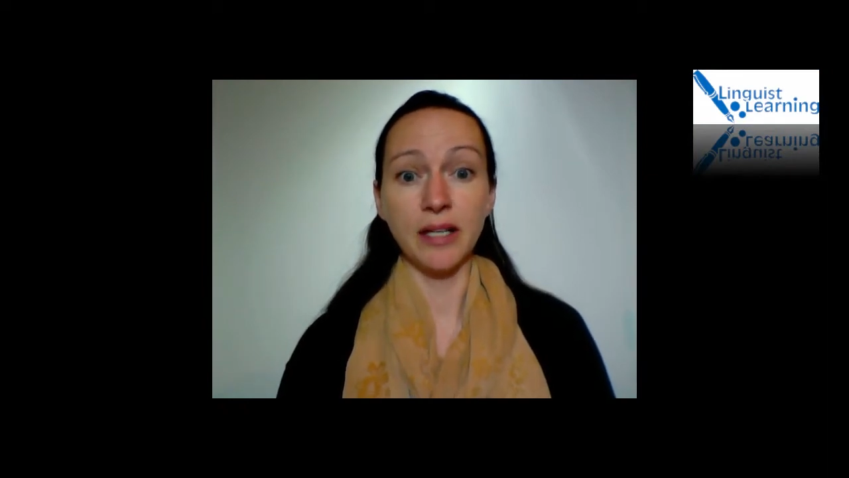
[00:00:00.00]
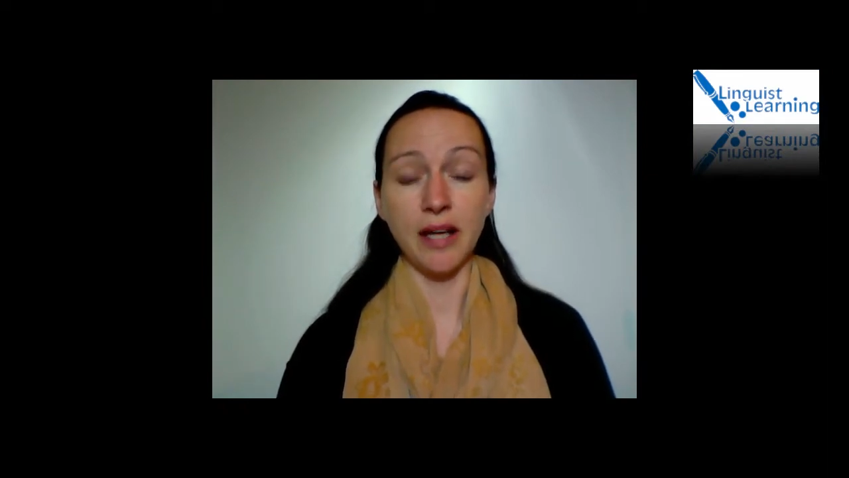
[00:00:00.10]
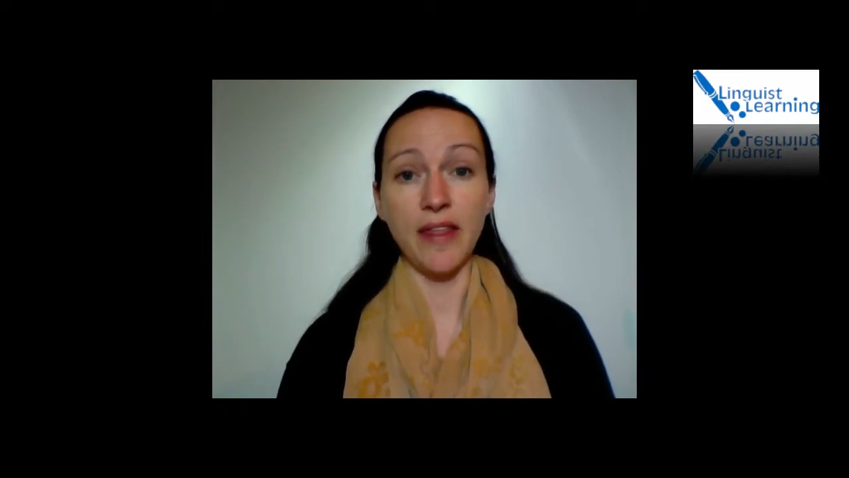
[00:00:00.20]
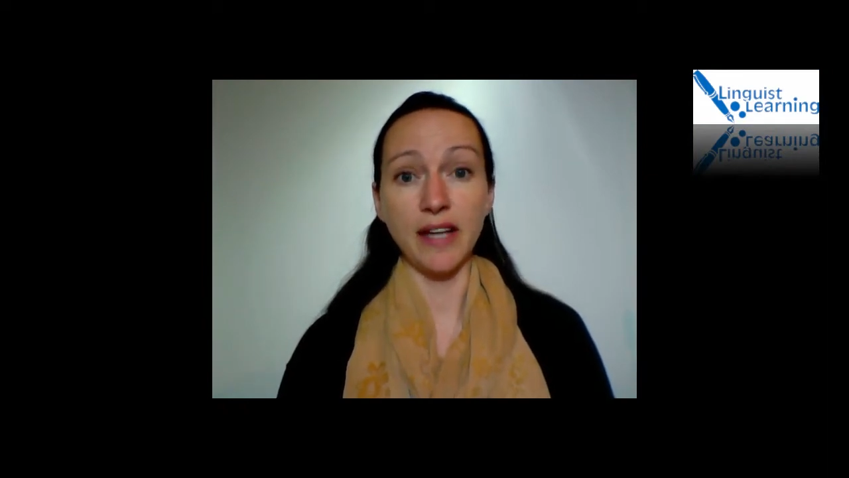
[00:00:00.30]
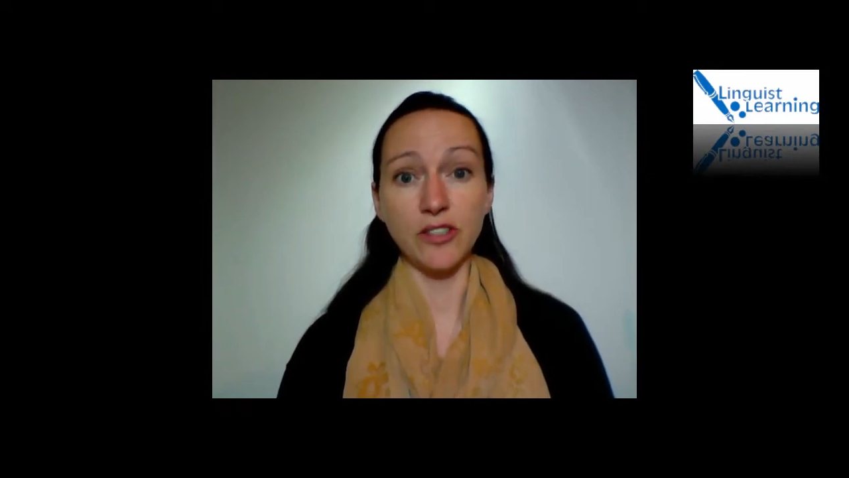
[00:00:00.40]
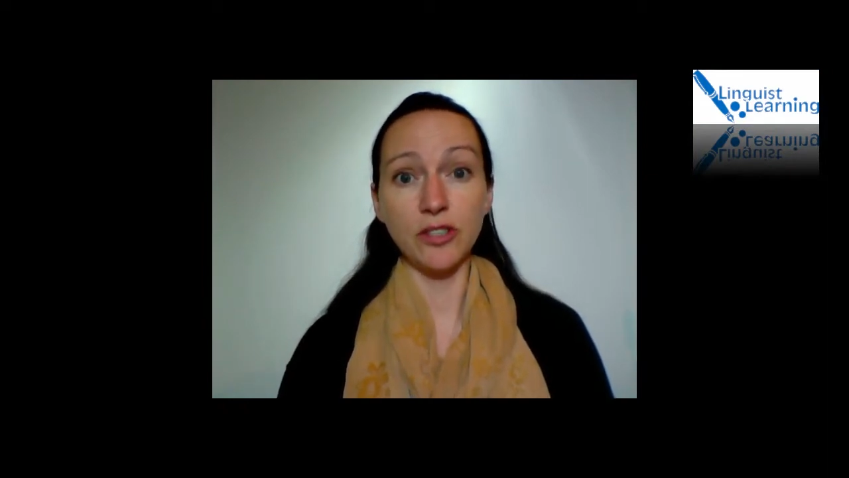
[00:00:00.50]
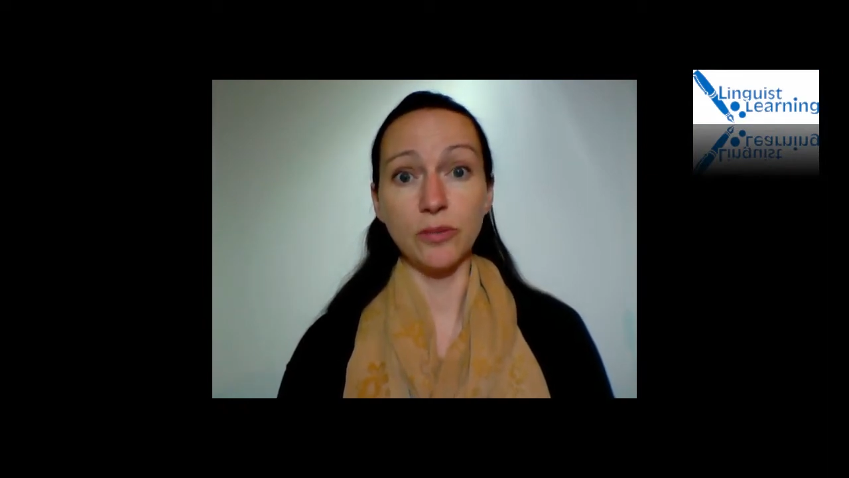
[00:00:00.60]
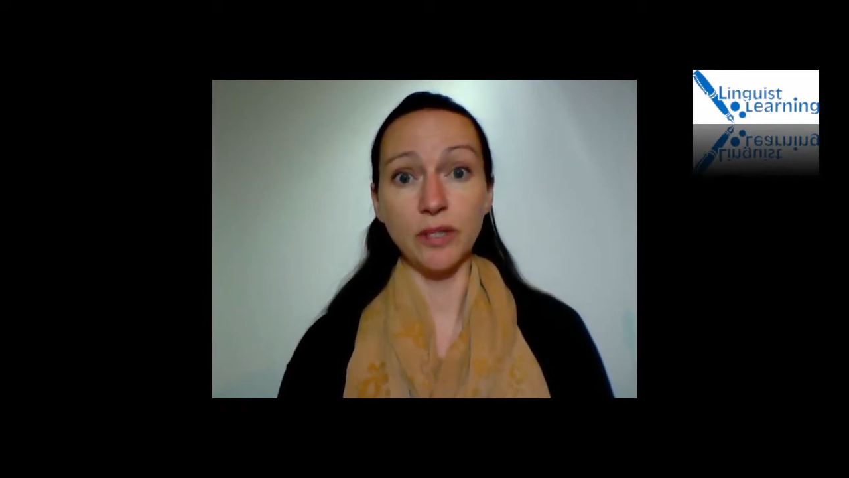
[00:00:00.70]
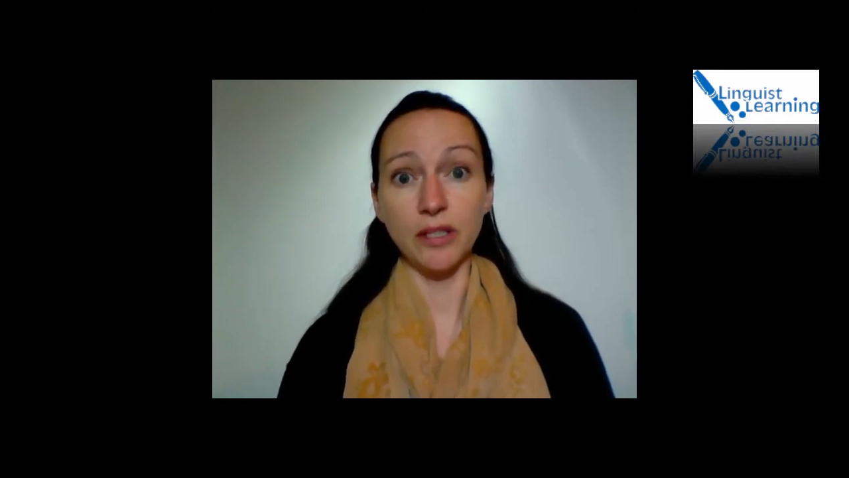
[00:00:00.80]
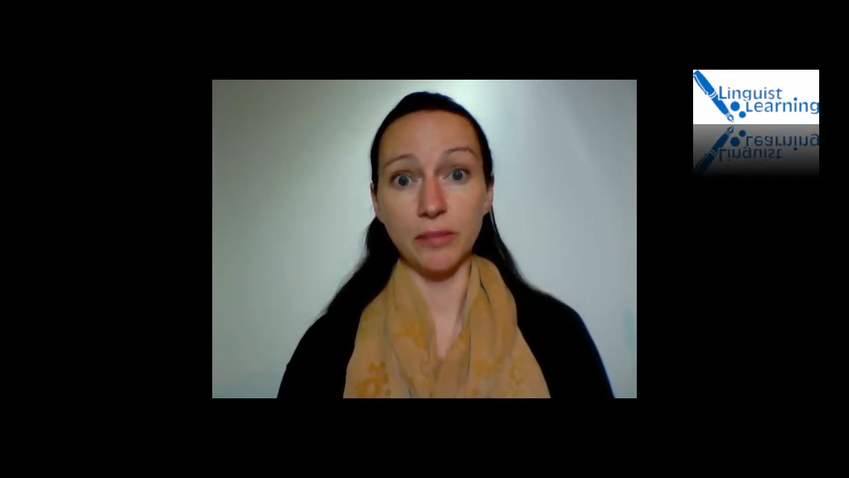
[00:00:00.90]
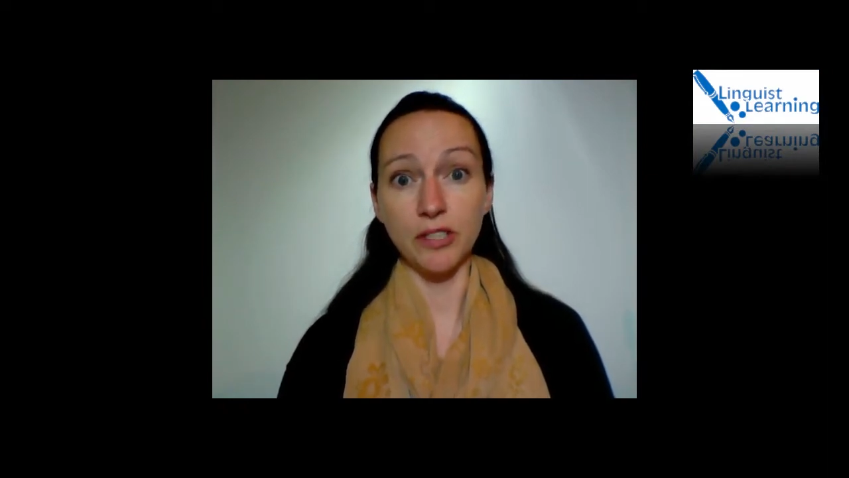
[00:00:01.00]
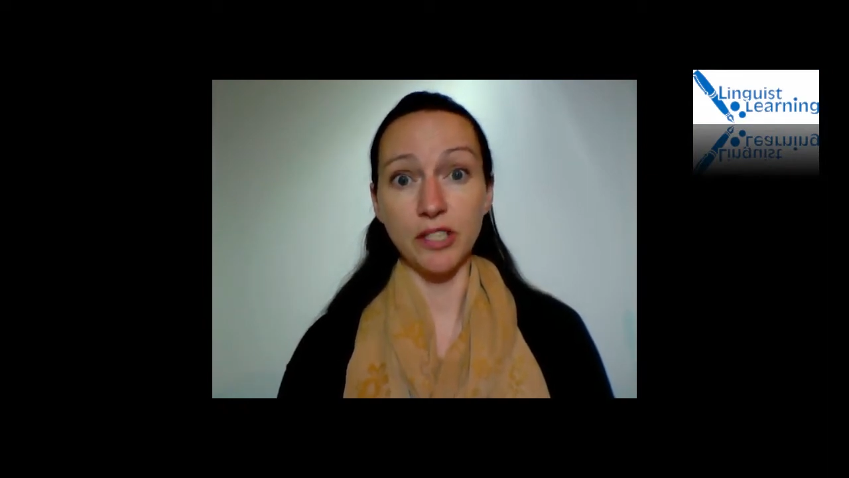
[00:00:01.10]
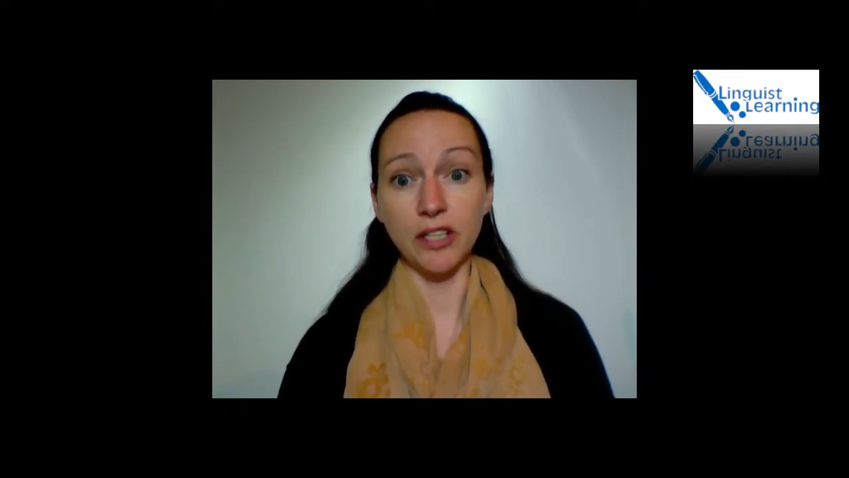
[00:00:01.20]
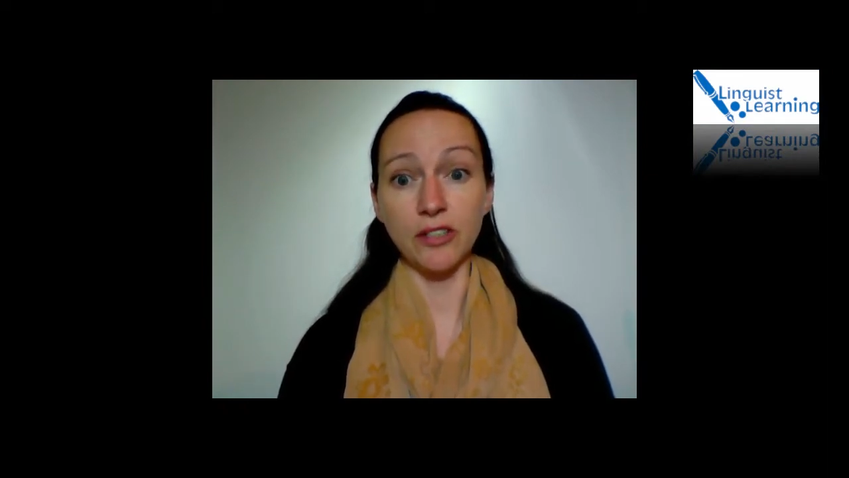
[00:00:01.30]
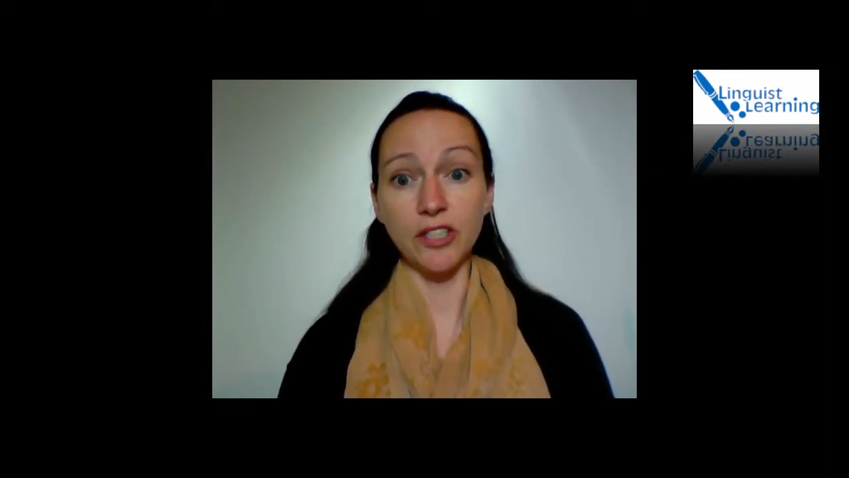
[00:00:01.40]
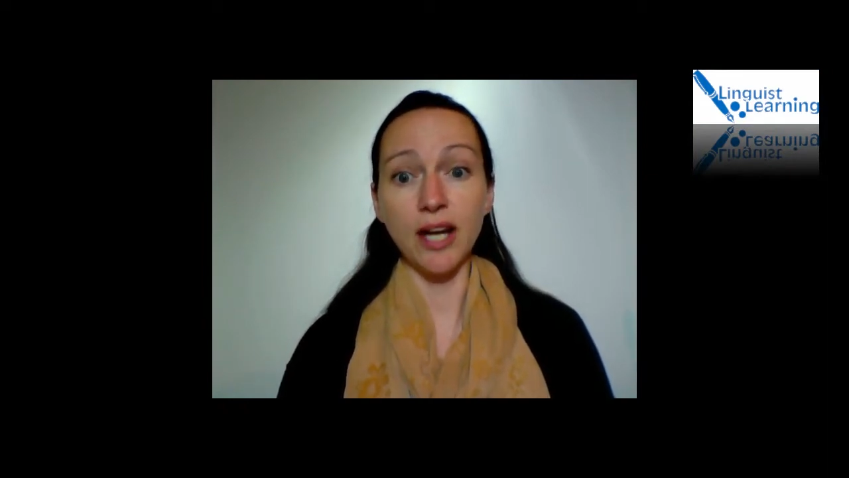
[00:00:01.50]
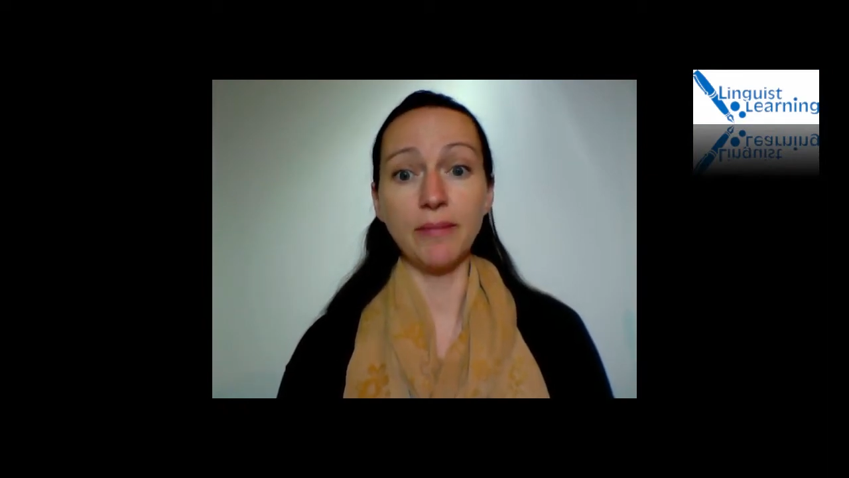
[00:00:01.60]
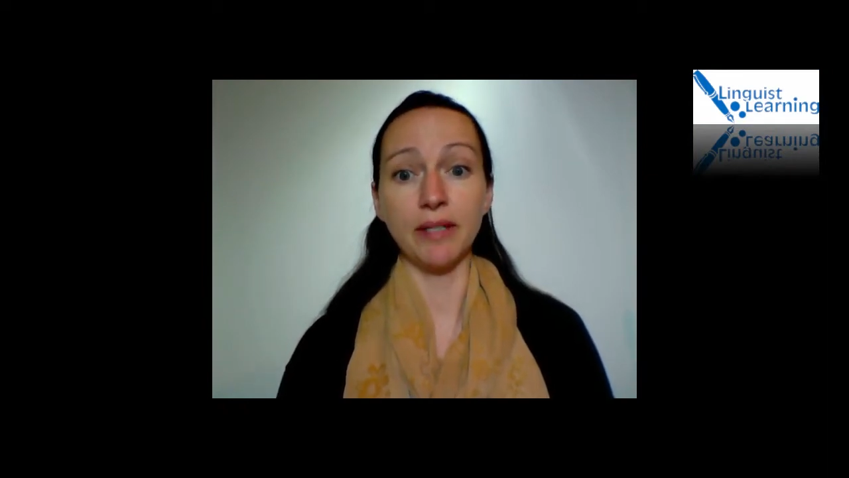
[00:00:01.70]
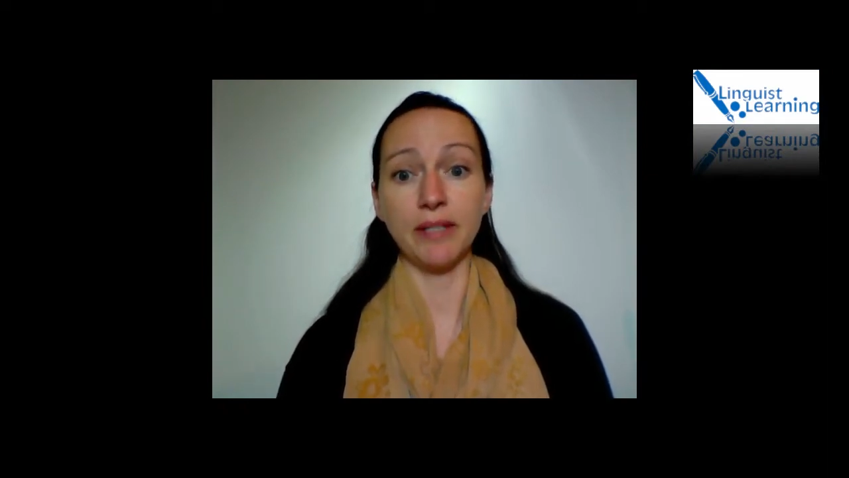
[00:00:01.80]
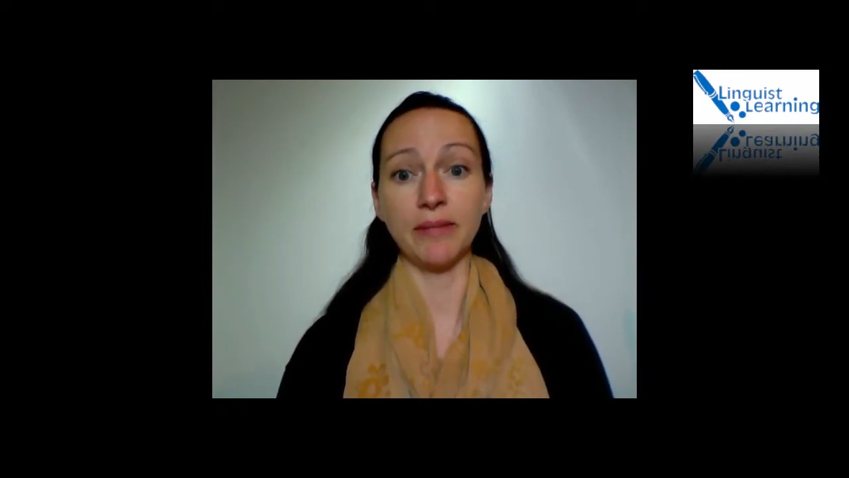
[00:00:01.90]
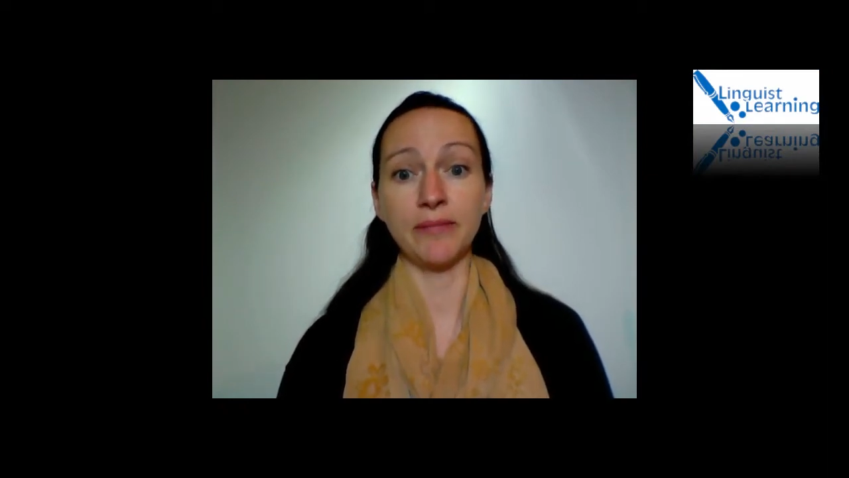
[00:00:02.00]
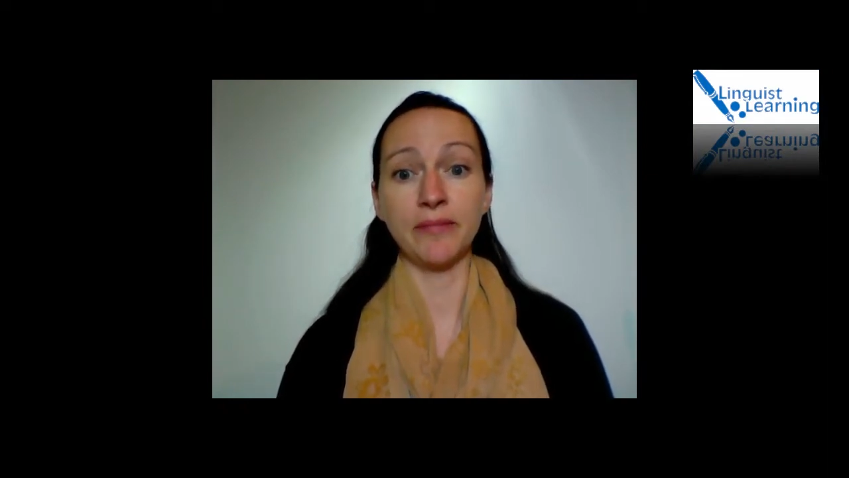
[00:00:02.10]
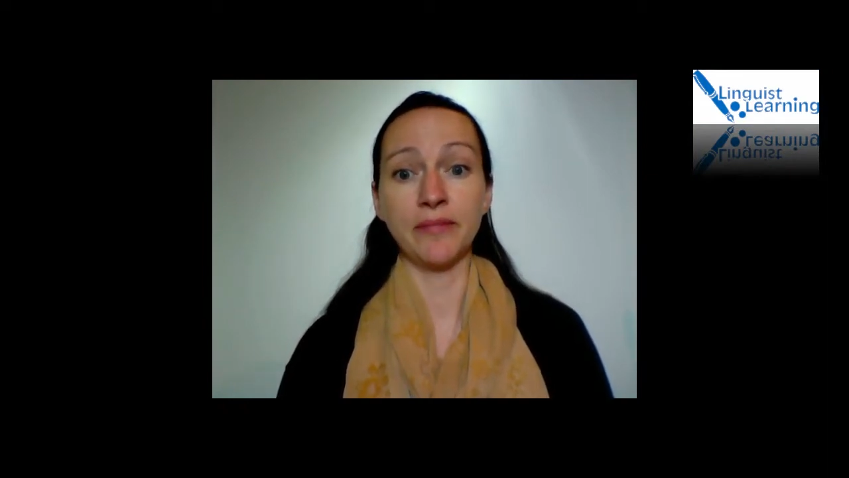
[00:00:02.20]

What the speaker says: and that too within a particular time limit.